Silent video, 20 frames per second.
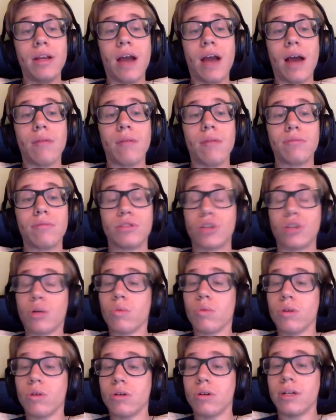I'm
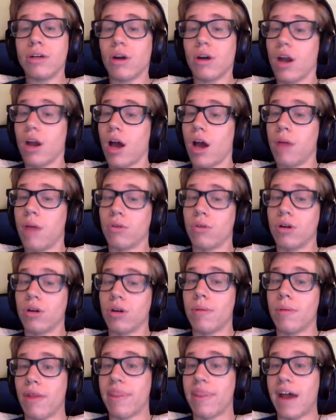sure we'll hear a lot
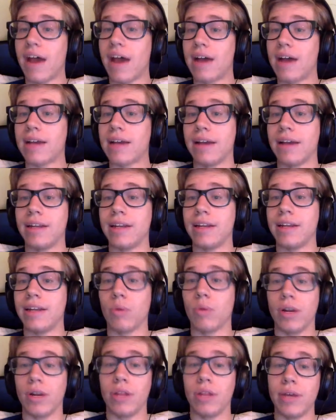more about that at
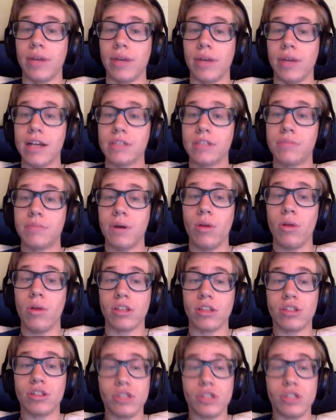D23 Expo
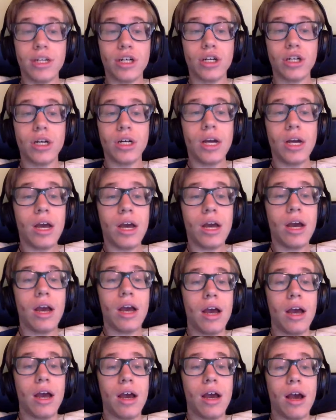this year.
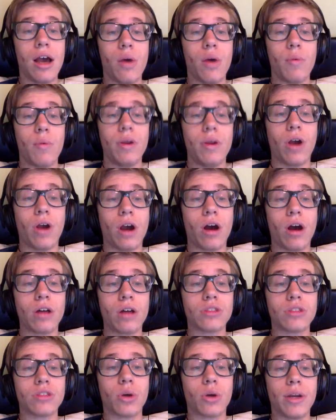We are
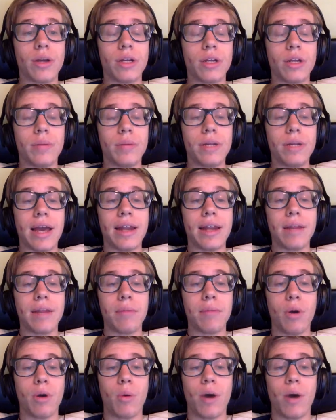also going to be
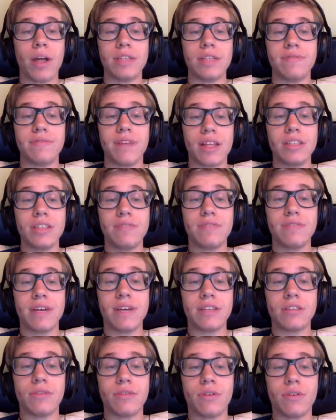getting Moana's Village
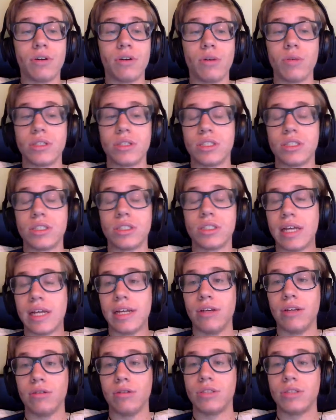Festival, which is
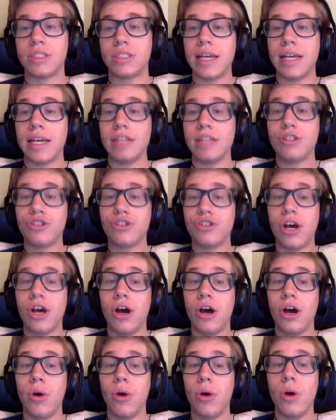a new stage
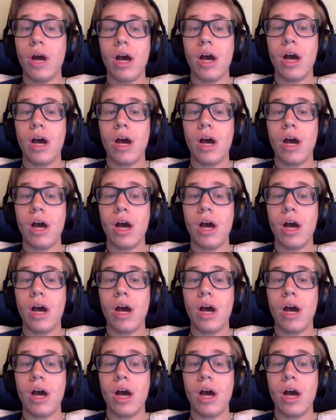show.